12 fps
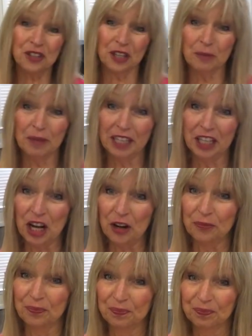are gonna be a no.
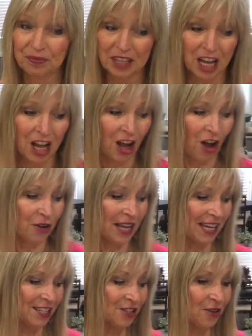
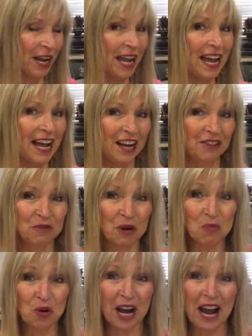Okay, so I have
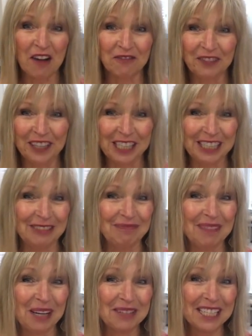one more outfit
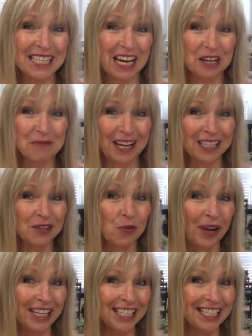I'm excited about. It's a
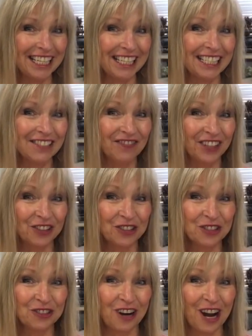white jeans,
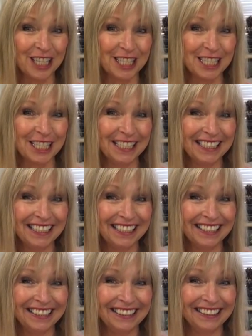fingers crossed.
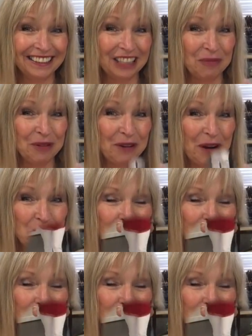I'll be right